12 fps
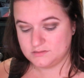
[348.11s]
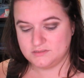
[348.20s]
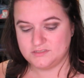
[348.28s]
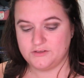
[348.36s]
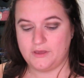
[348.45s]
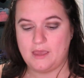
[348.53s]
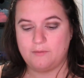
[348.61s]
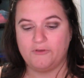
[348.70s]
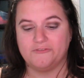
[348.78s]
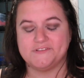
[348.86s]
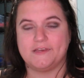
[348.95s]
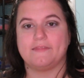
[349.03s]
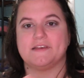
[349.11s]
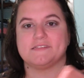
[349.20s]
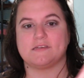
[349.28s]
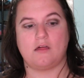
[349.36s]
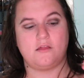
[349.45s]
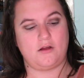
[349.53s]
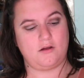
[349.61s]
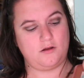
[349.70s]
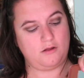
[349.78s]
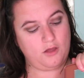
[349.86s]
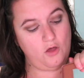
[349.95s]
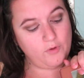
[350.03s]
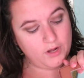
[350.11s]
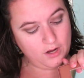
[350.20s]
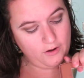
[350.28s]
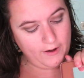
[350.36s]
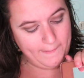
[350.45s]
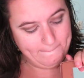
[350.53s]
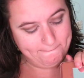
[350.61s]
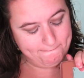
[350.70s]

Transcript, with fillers: So yeah, I'm using this color, coconut cream.